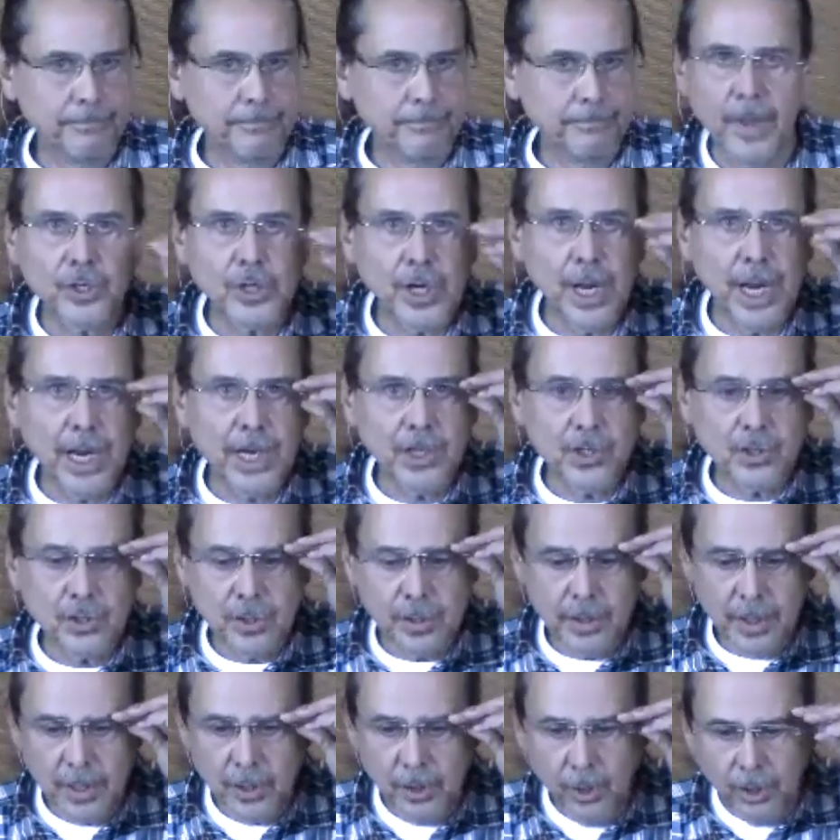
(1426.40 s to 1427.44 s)
nothing's going
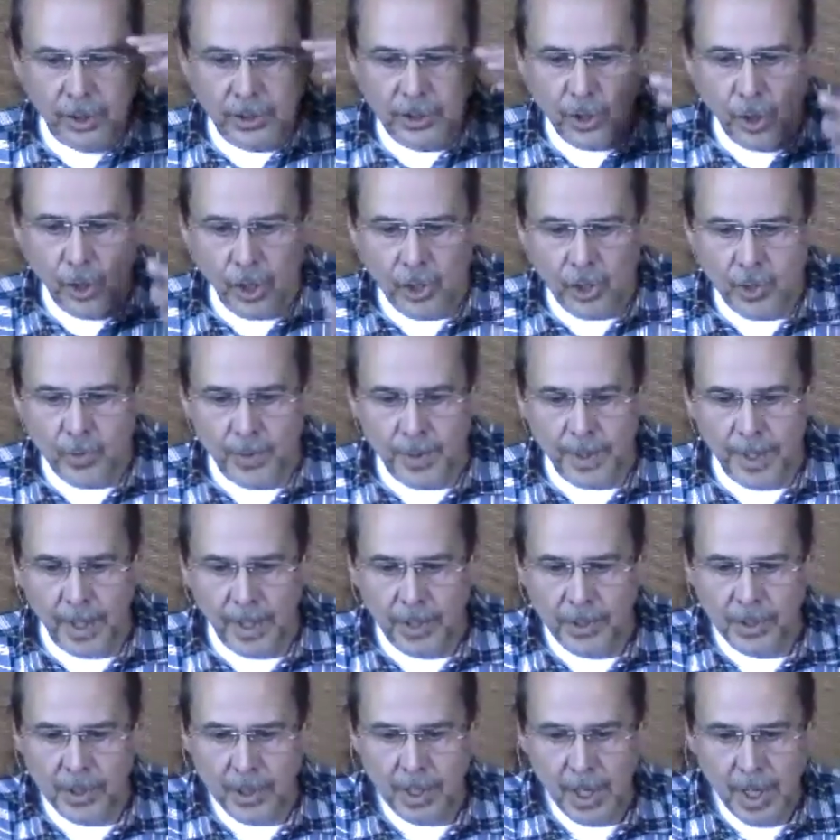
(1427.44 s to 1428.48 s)
to change. It all
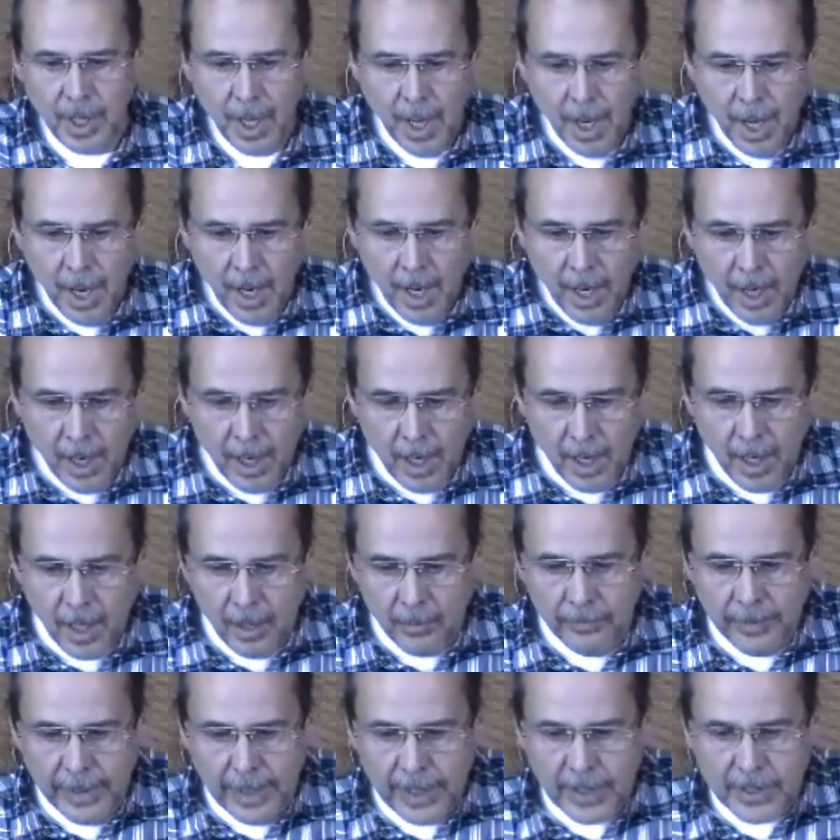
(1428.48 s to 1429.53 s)
starts with us.
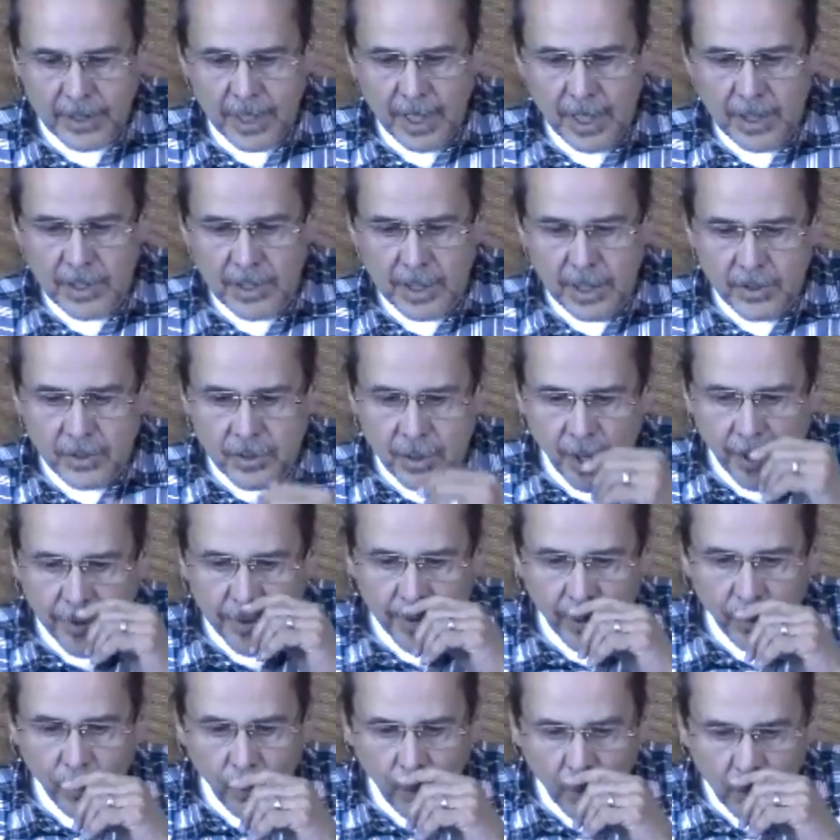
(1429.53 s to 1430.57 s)
Uh, Rita says
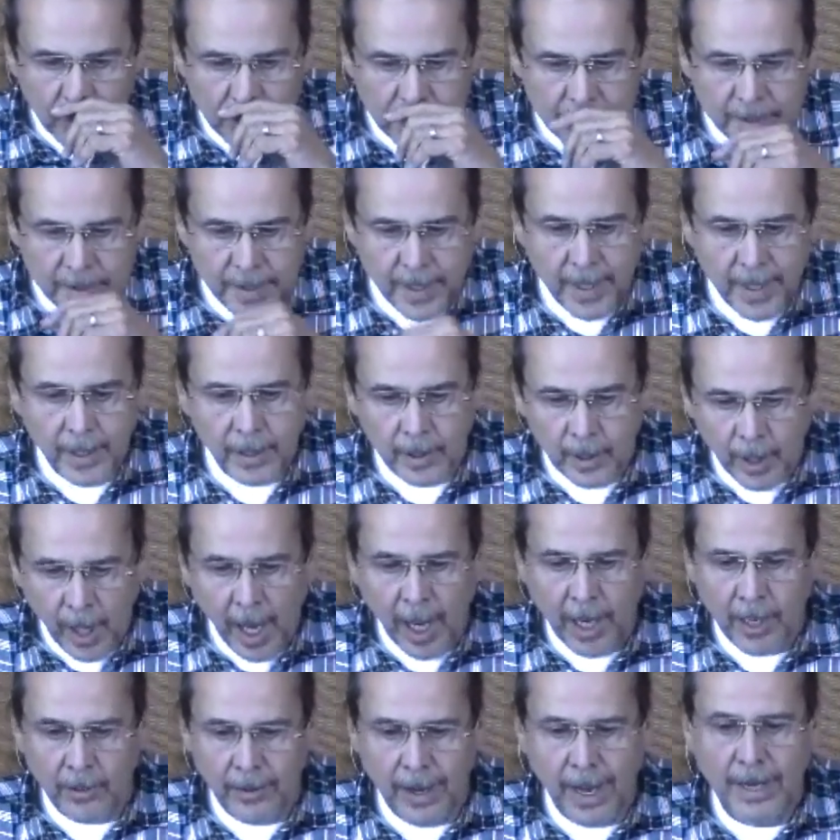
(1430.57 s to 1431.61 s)
there's nothing worse than a
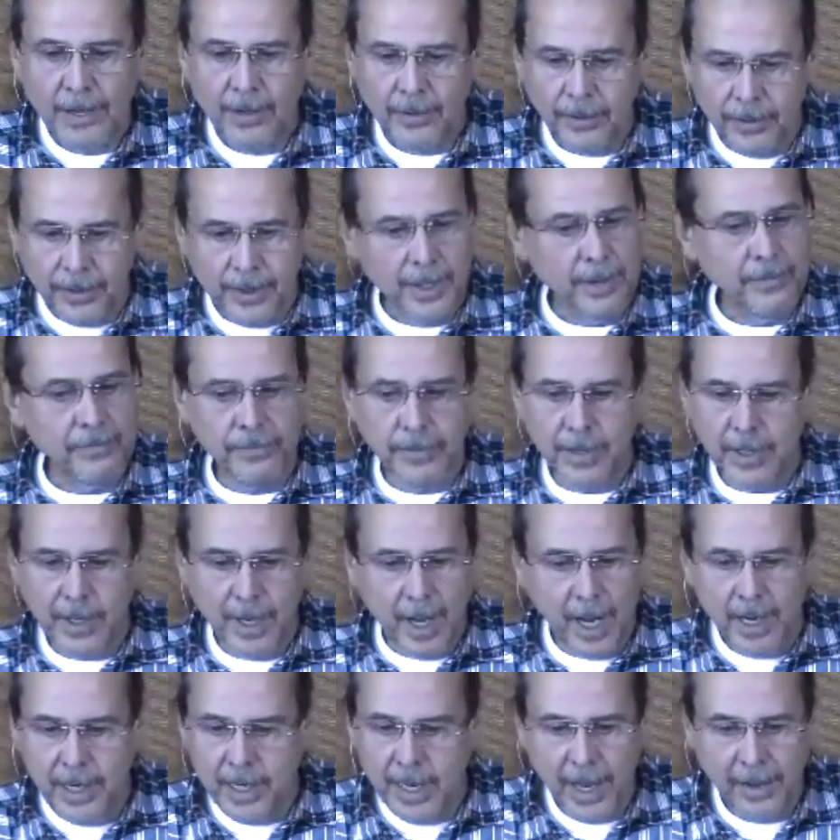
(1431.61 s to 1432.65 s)
liar and a thief.
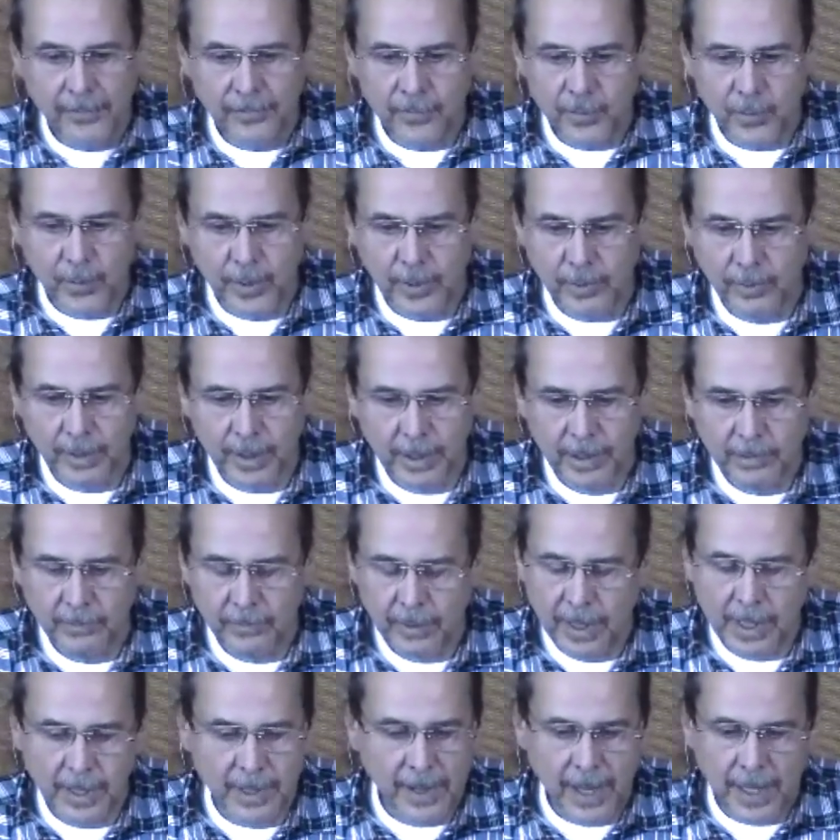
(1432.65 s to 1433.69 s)
And I have to
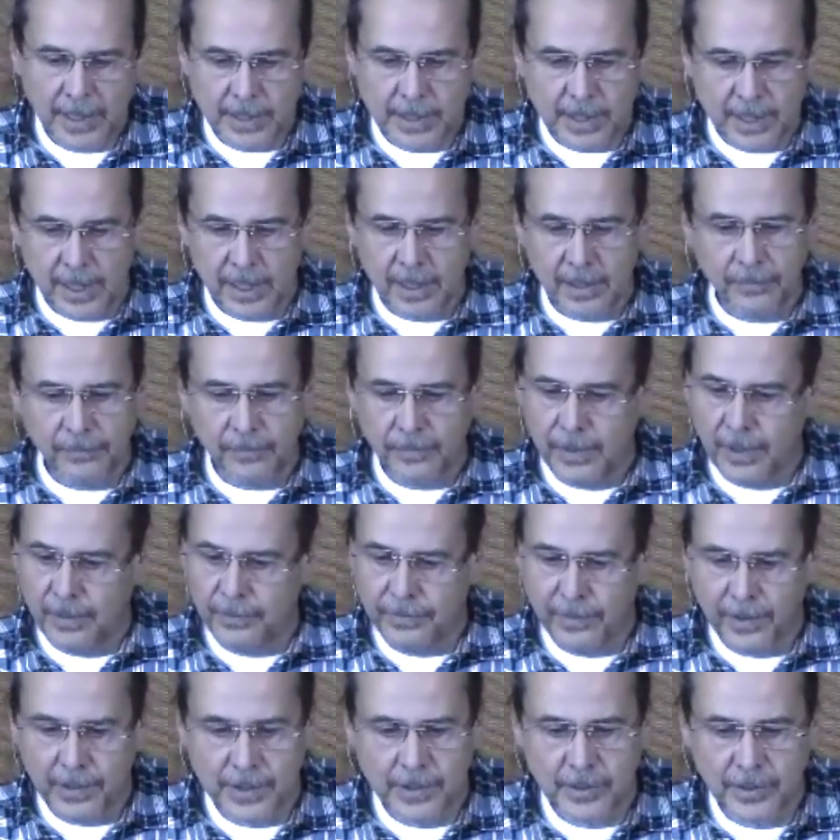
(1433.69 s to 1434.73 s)
agree, Rita, that's it.
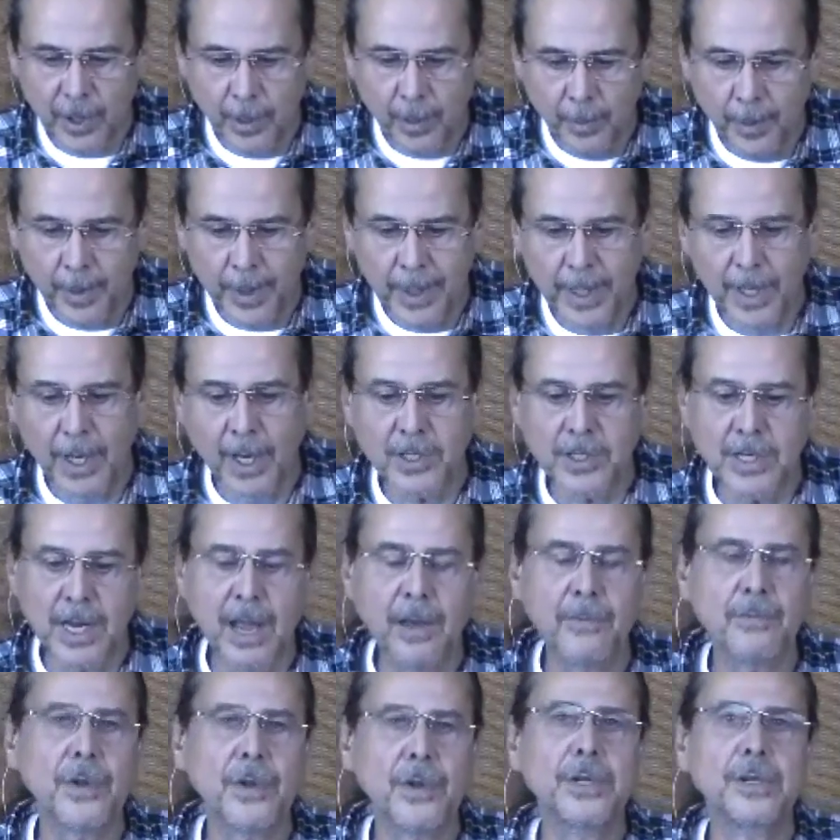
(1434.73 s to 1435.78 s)
If, if somebody
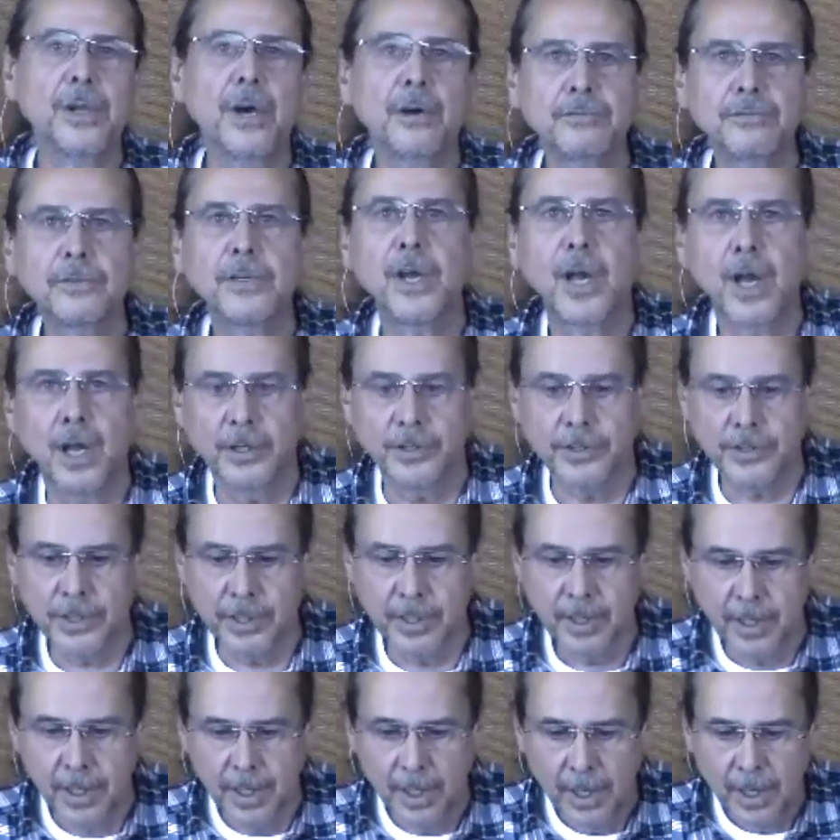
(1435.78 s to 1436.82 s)
doesn't have enough guts
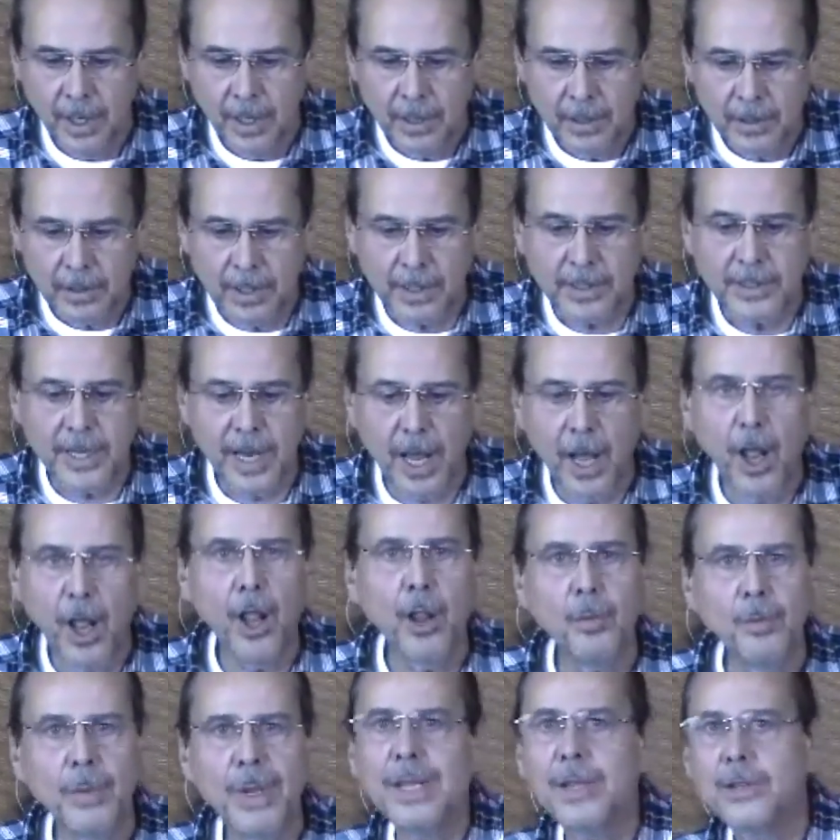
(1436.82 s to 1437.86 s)
to tell me
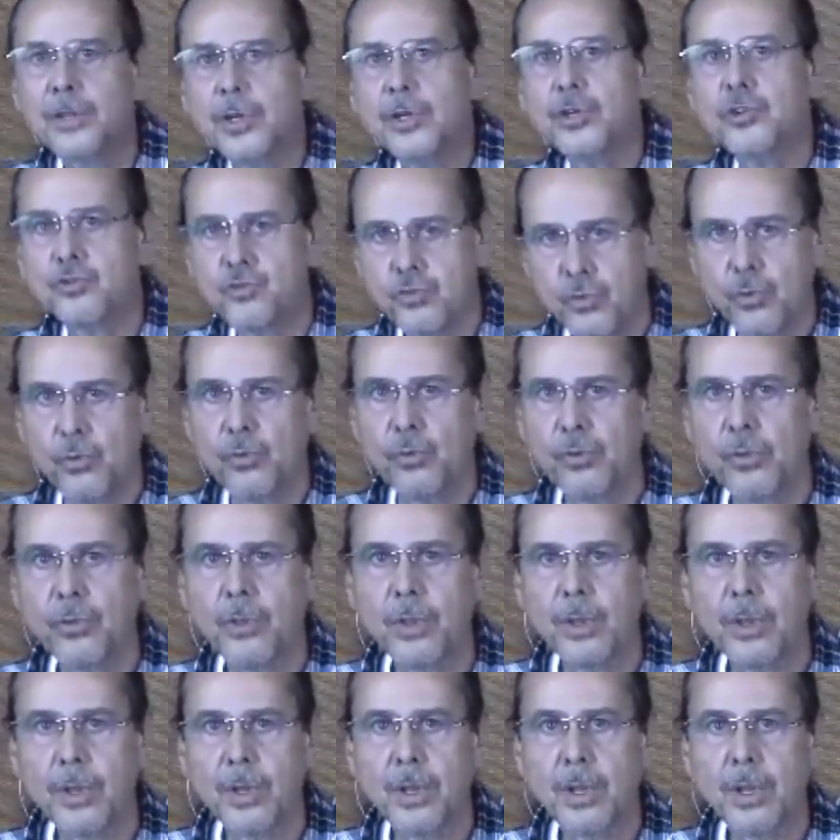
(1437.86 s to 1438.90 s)
the truth,
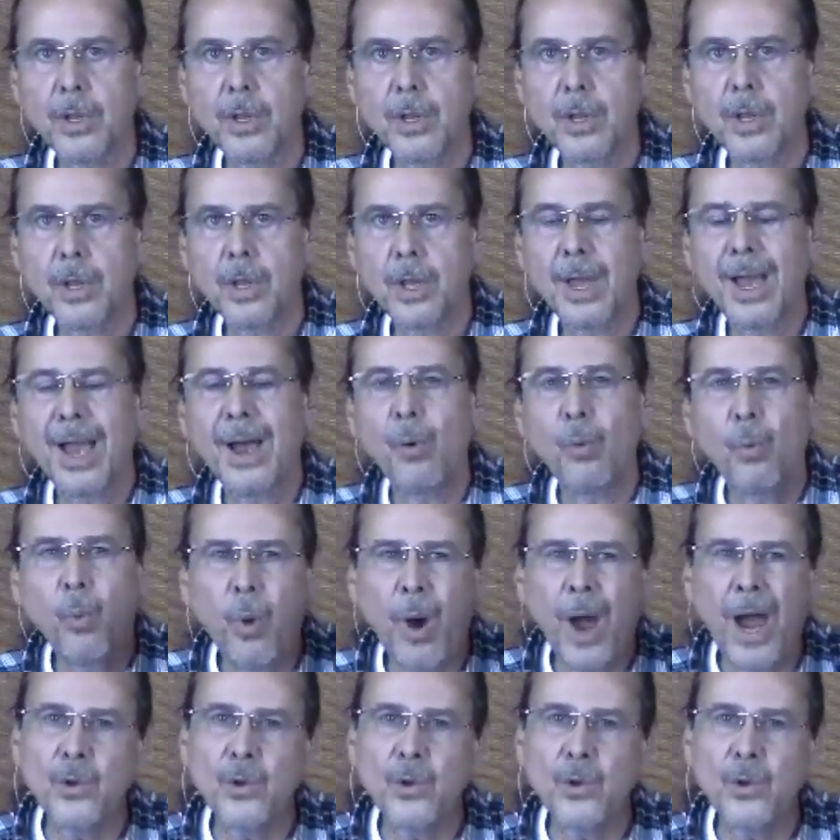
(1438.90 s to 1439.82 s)
why do I